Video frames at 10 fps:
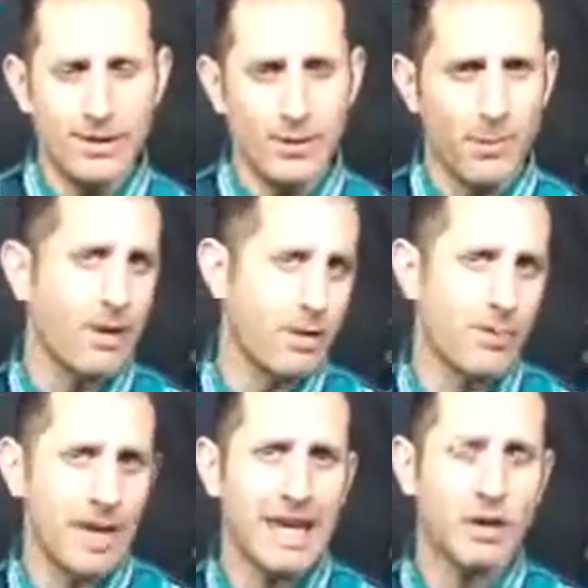to make
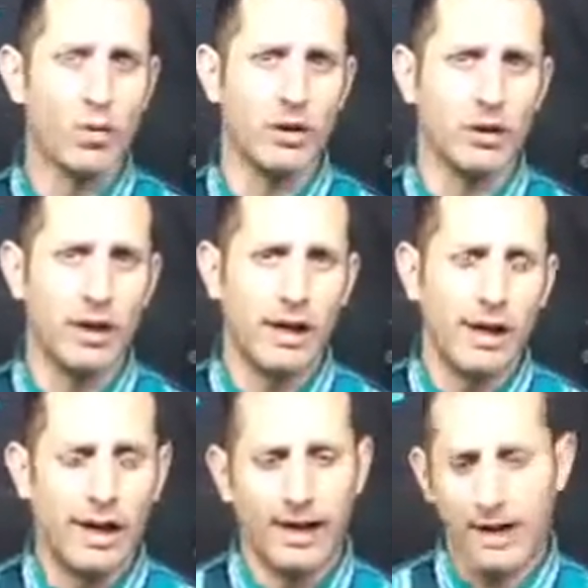them equal.
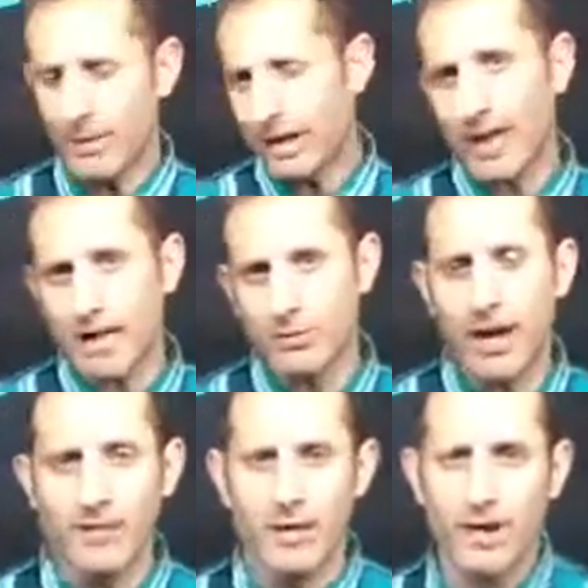In my class
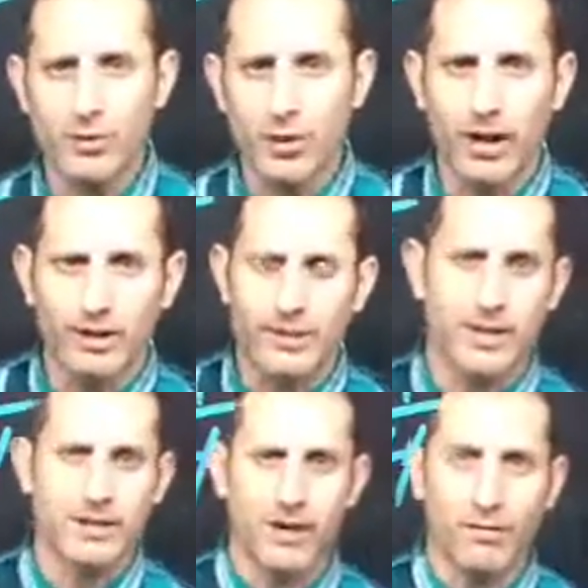we have a mantra that
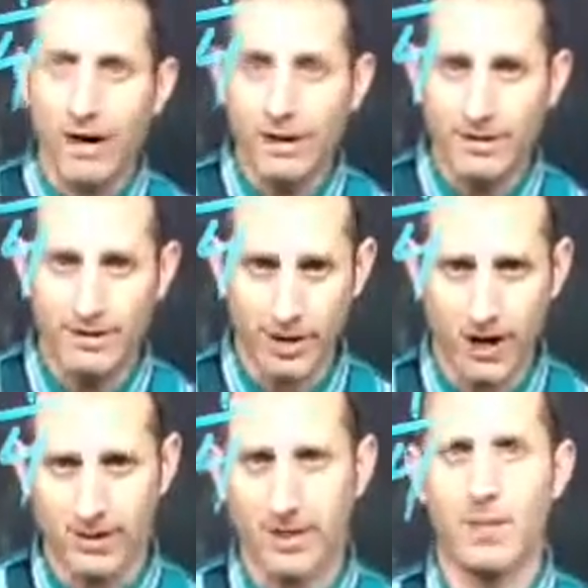says fairness is
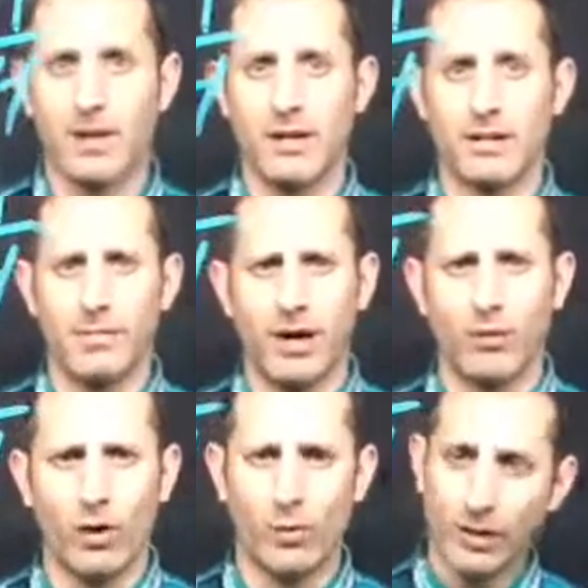not sameness,
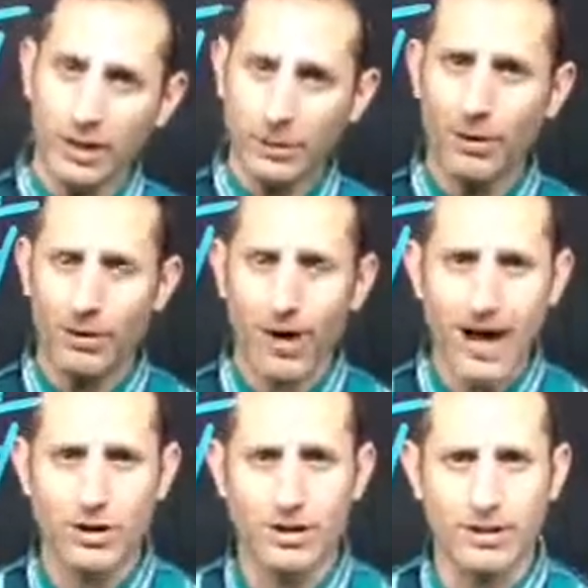but when we're dealing with
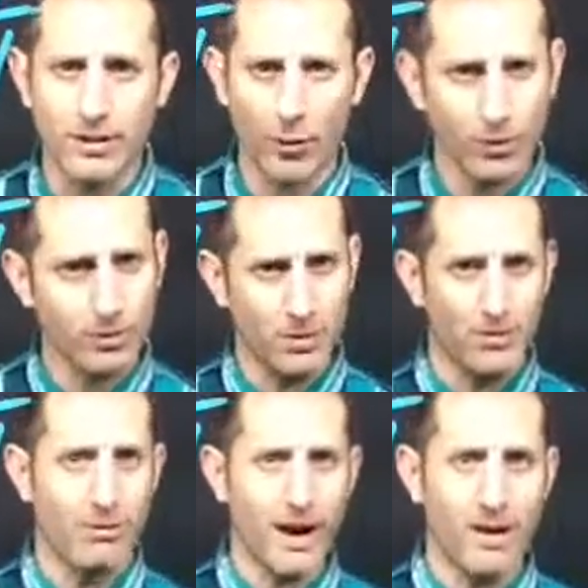fractions, in order to be
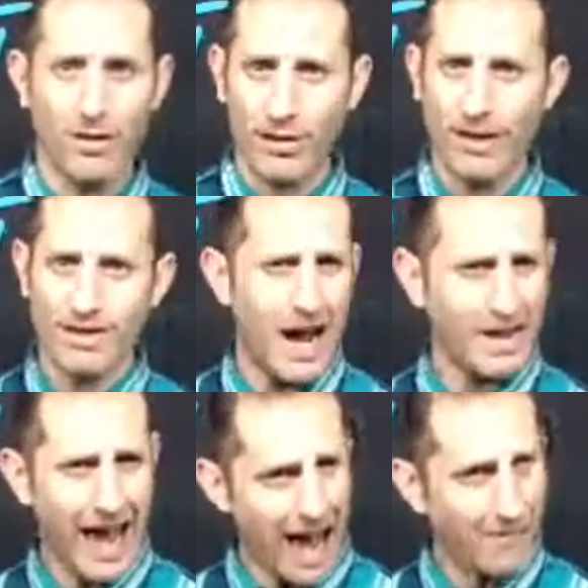fair, things
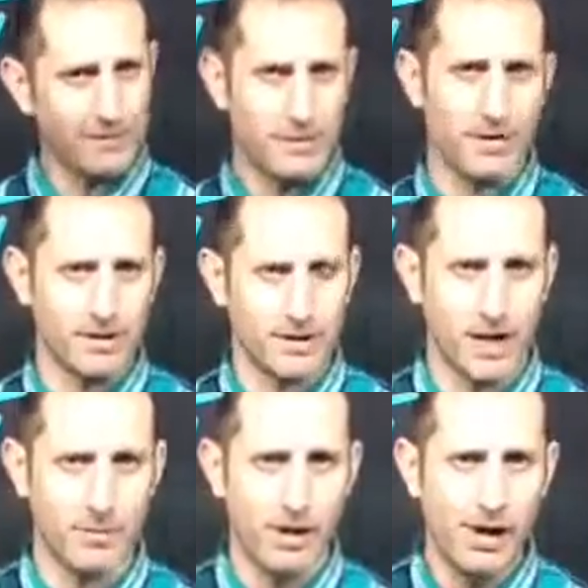kind of have to be the
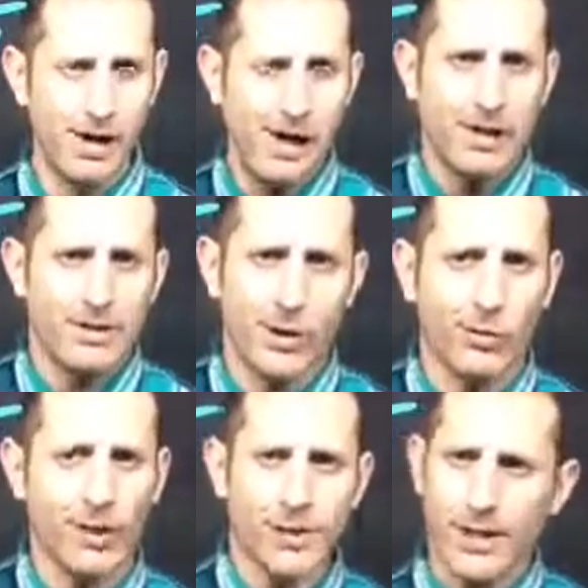same.
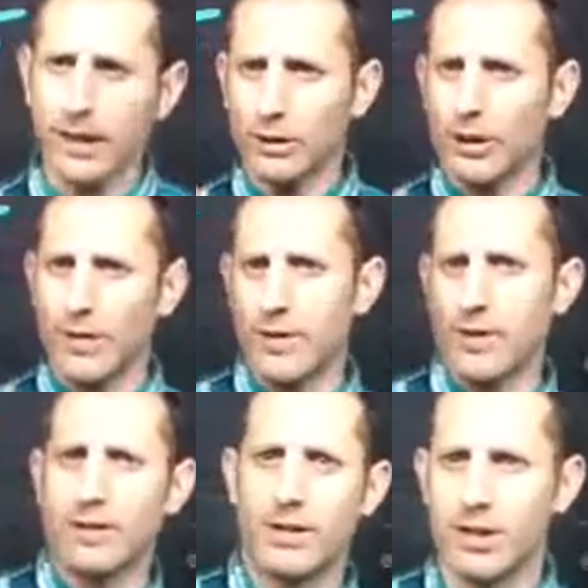So let's take a look at this